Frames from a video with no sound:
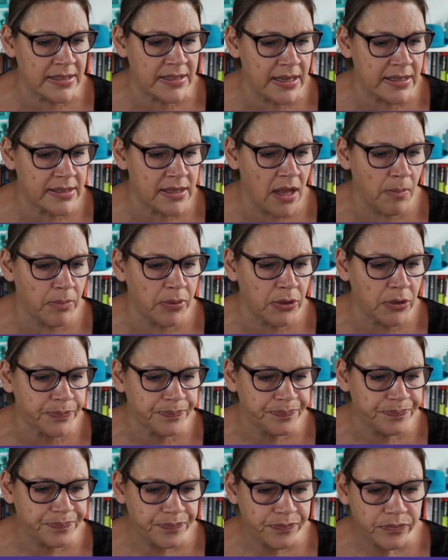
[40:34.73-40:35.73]
example.
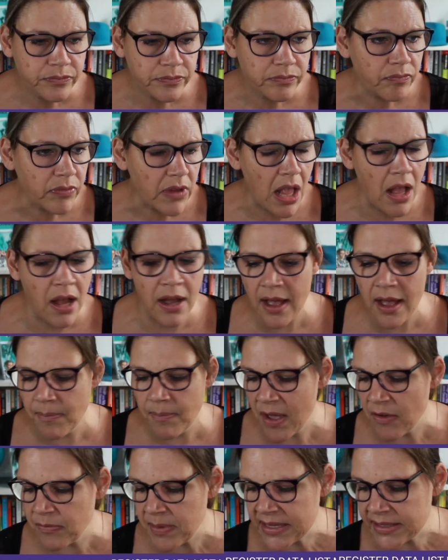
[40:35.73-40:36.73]
Bear
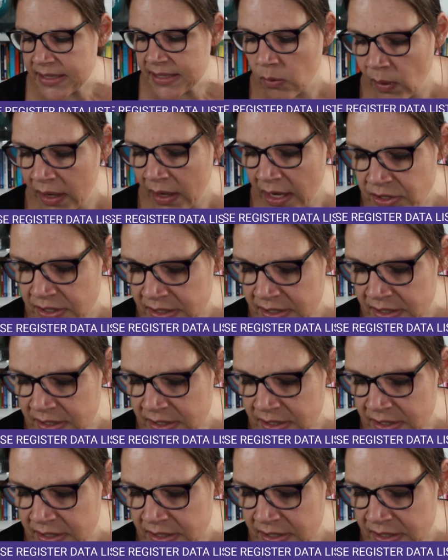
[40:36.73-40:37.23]
with me a second while I just go